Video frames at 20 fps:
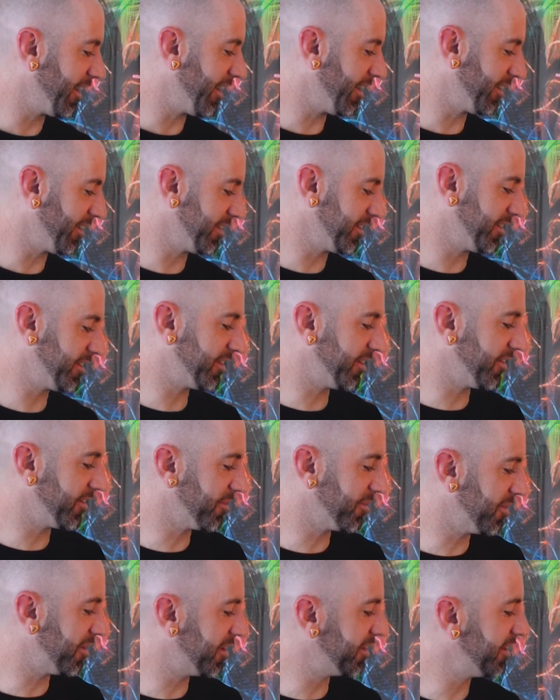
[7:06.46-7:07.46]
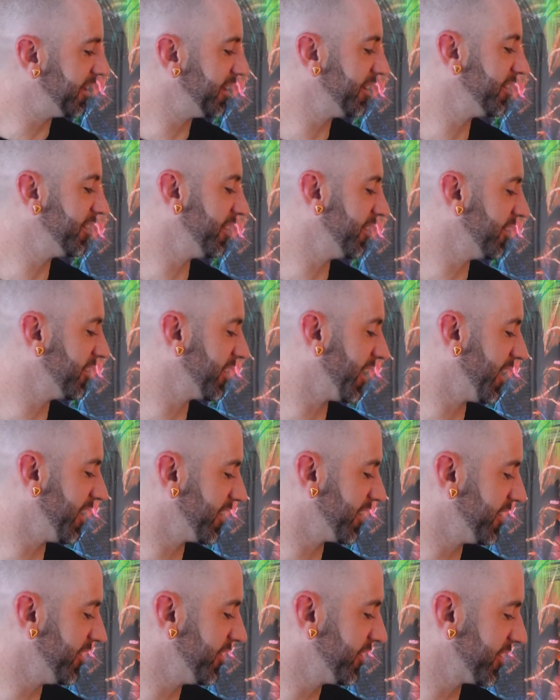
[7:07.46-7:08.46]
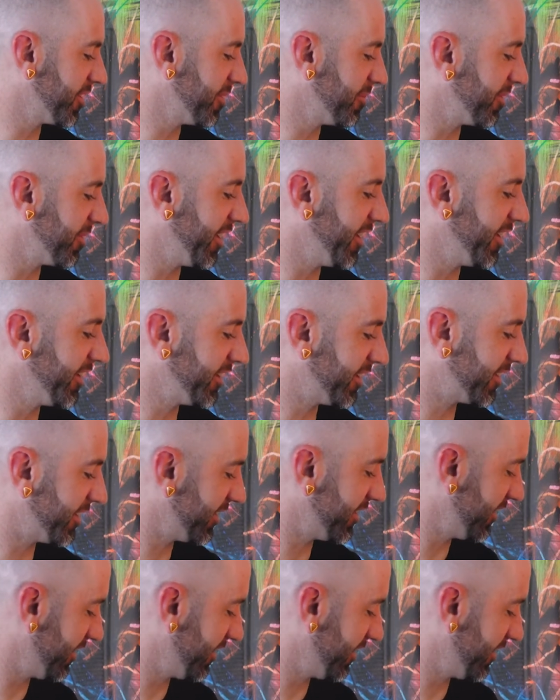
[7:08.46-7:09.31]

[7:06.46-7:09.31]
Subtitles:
at least you're the one who knows how to use the place.